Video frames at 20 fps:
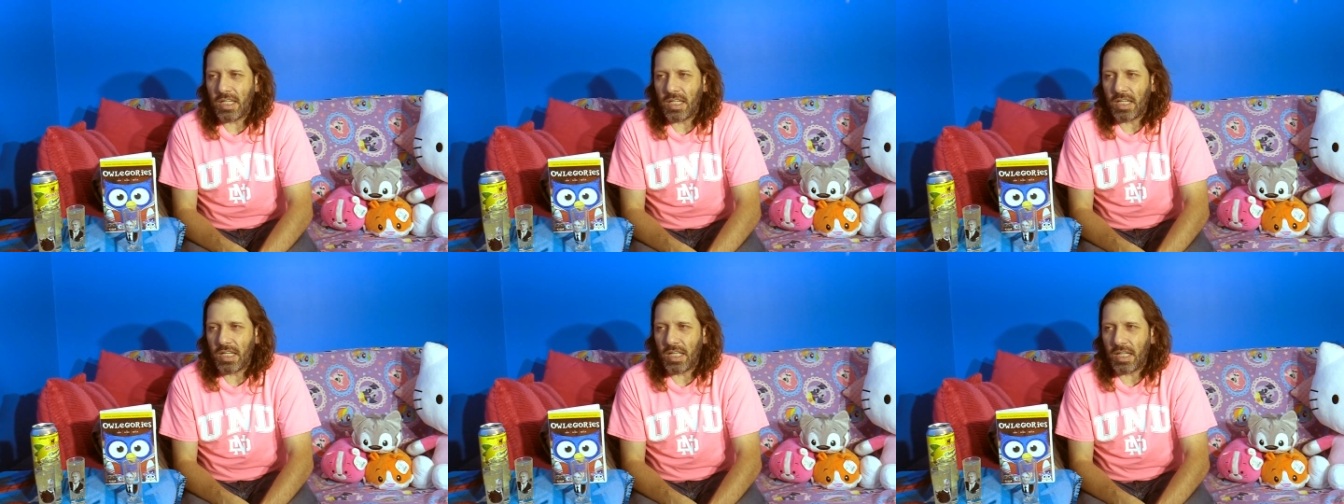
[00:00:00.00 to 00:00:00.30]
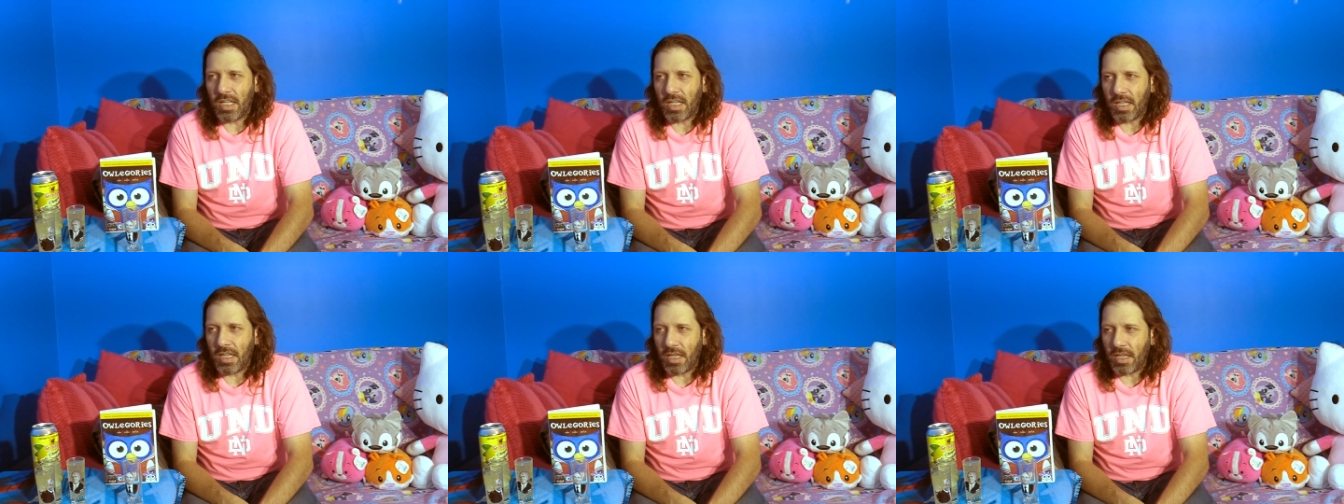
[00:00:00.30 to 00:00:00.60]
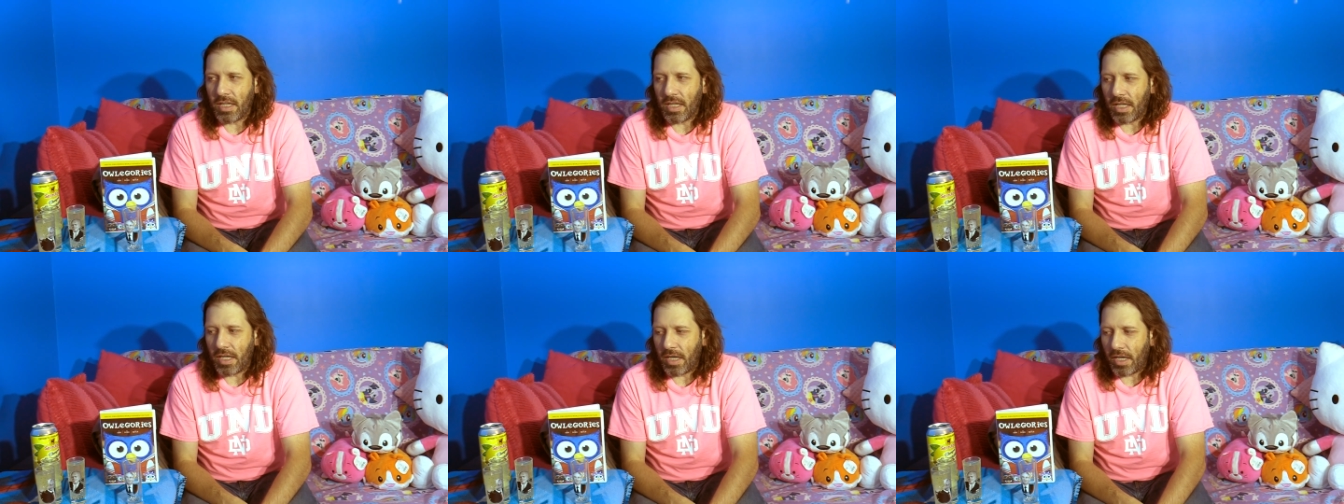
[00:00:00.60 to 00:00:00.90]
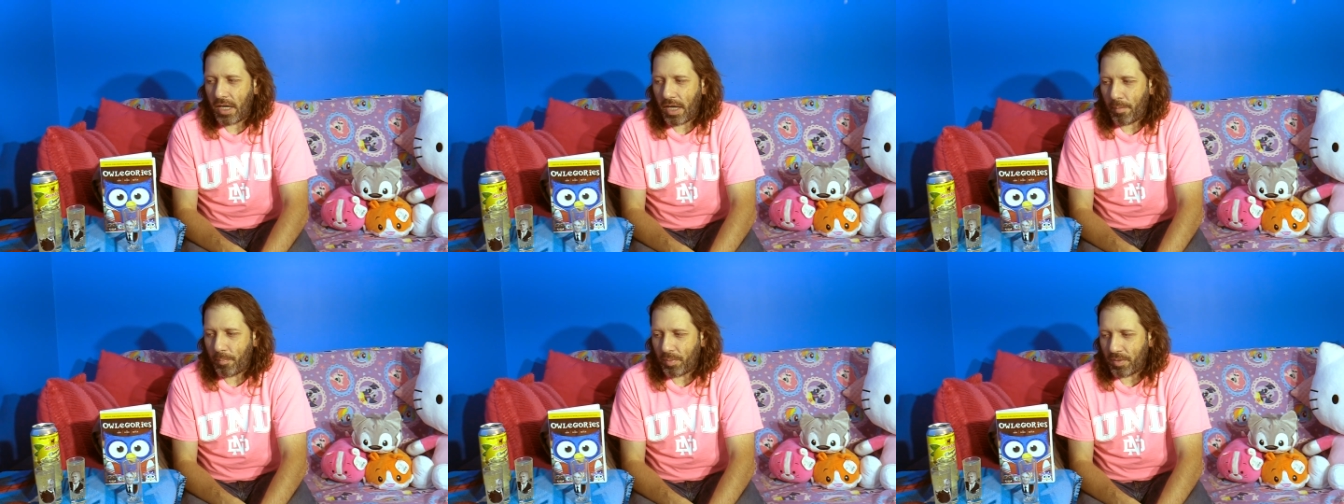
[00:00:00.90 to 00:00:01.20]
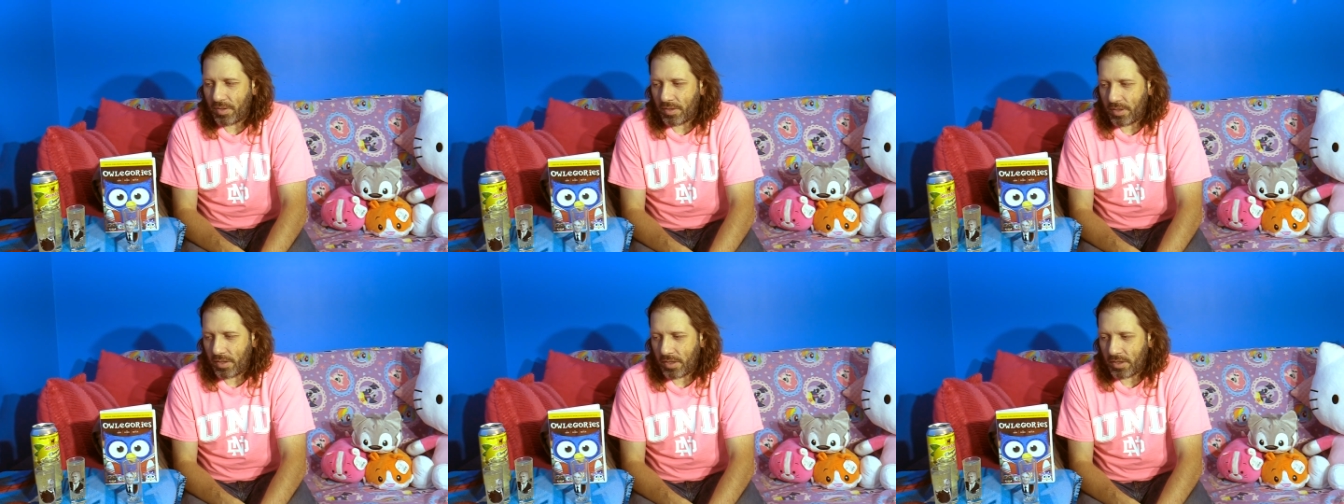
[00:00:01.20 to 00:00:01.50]
And then that
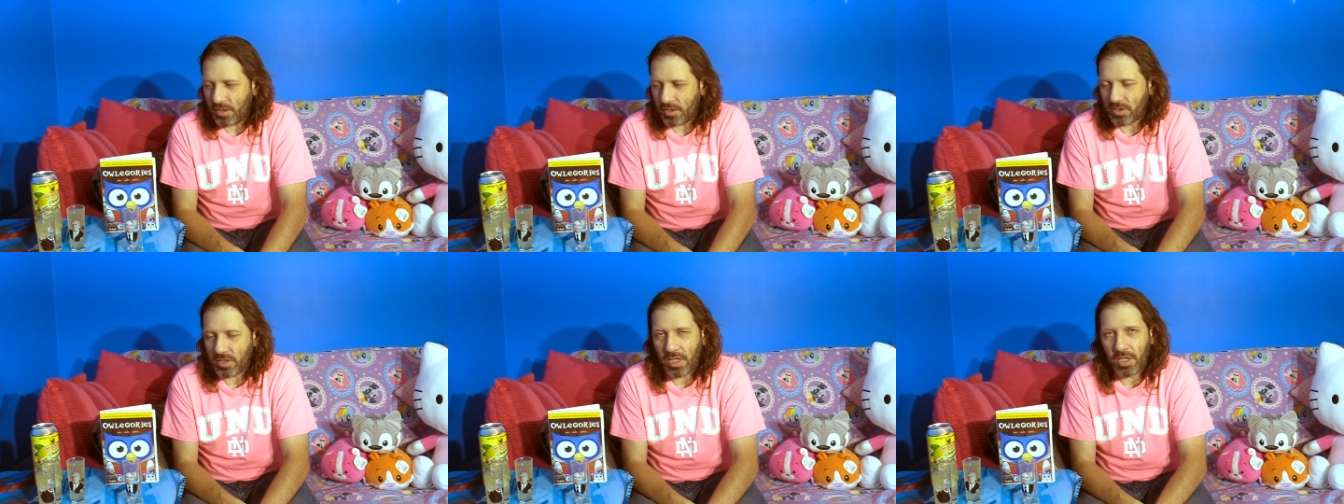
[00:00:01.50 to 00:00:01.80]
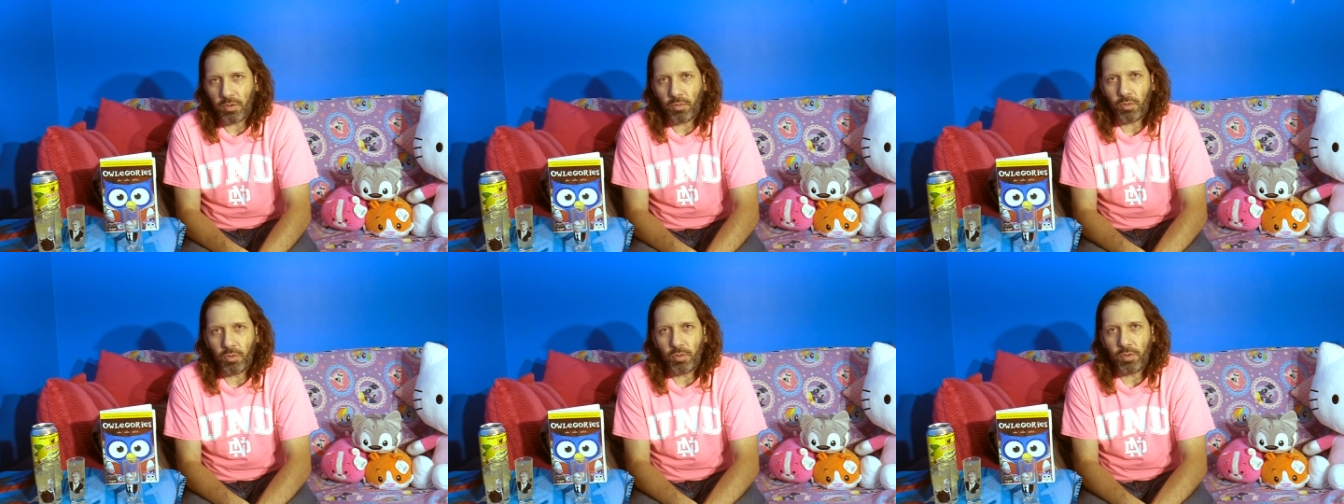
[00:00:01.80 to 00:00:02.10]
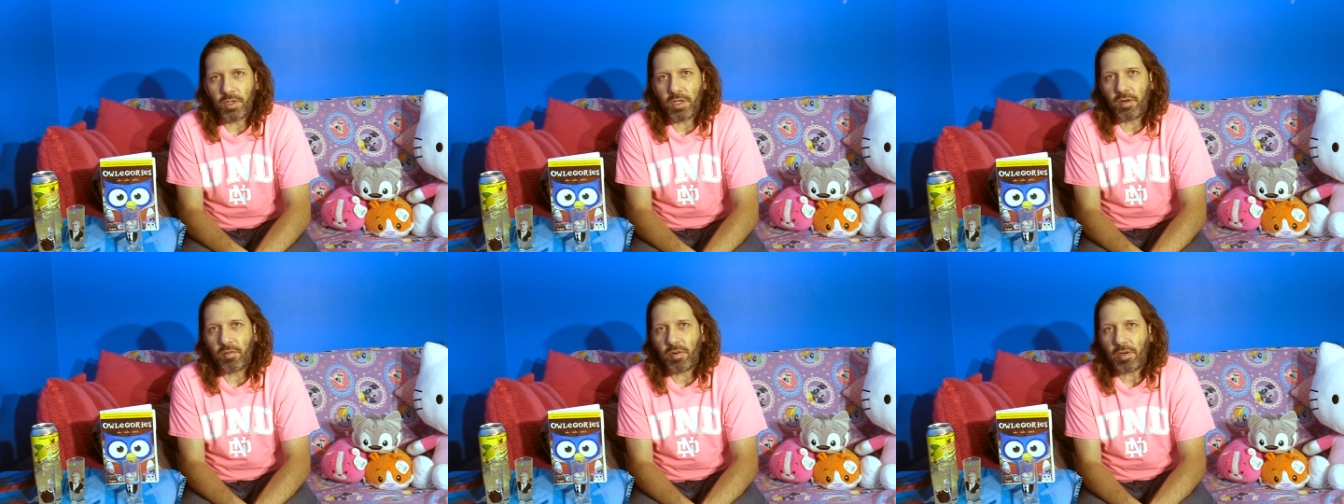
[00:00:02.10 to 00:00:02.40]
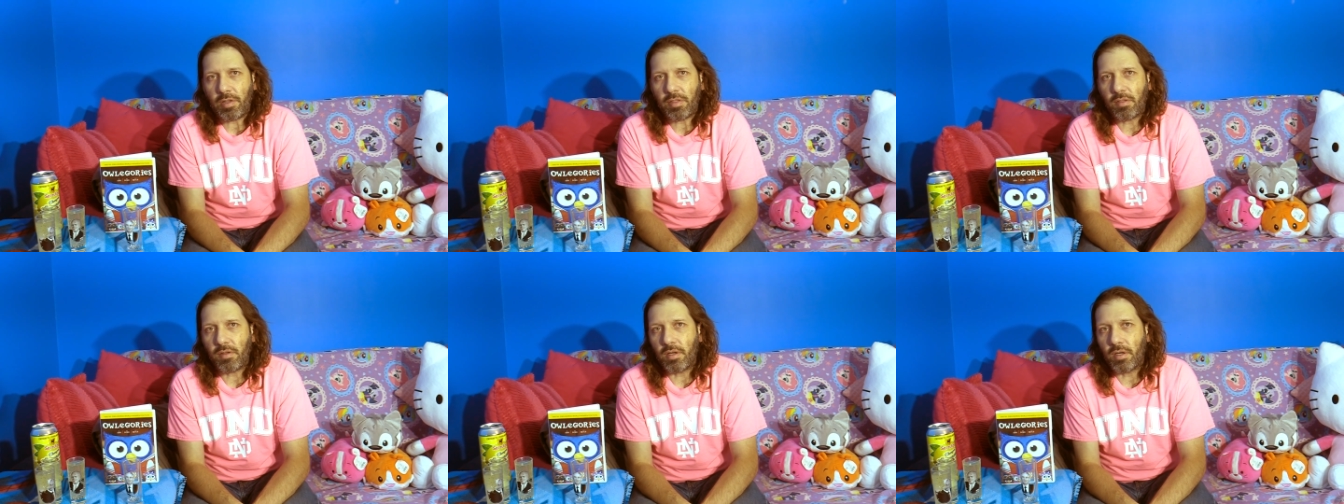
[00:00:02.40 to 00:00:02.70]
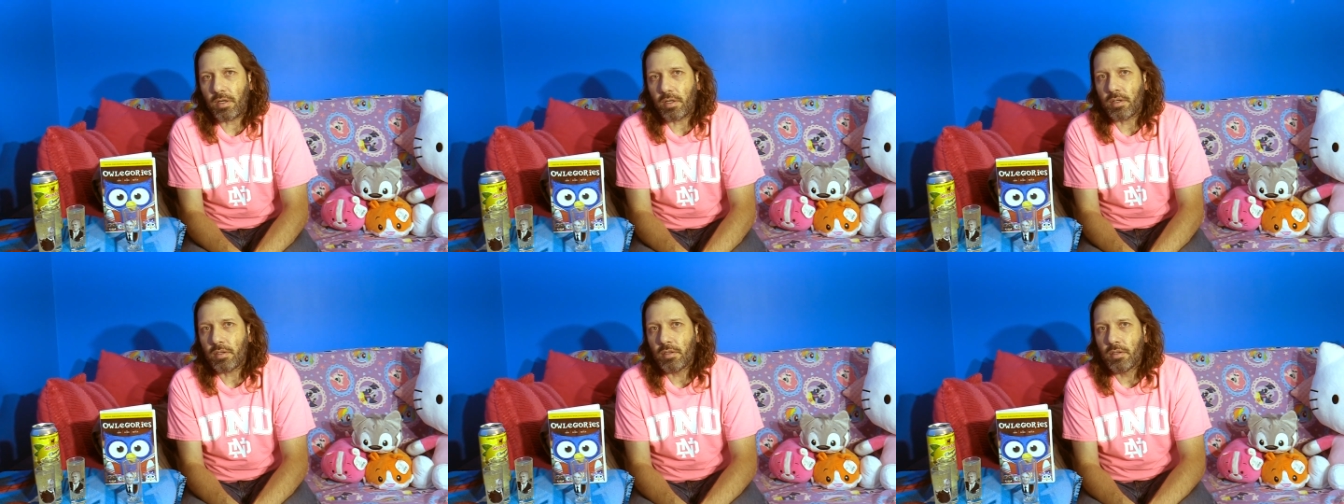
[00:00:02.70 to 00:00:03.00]
happened, and it just kind of ruined
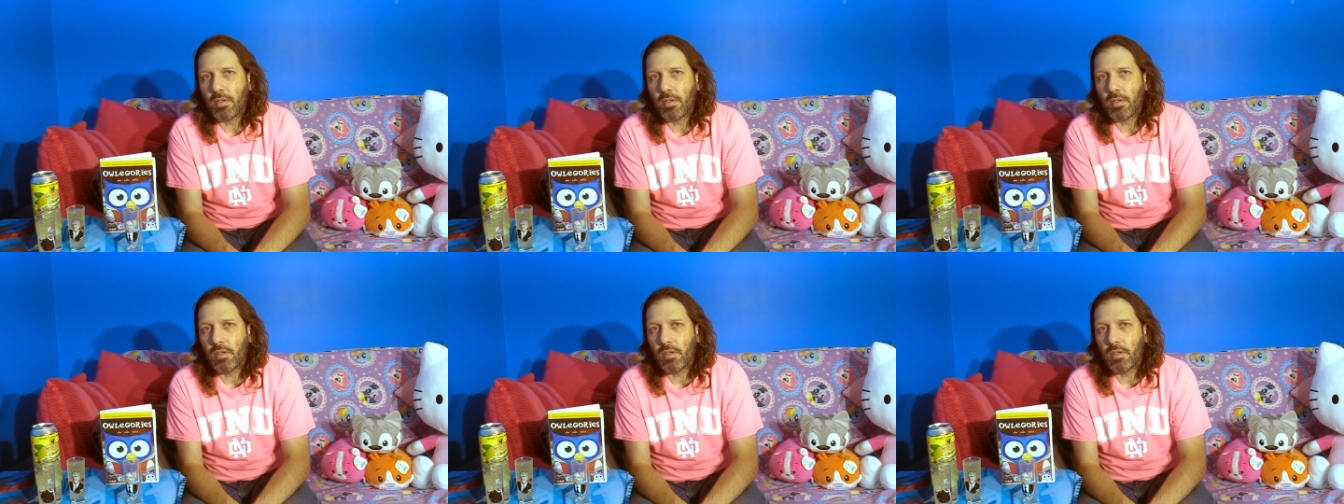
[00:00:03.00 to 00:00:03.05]
everything.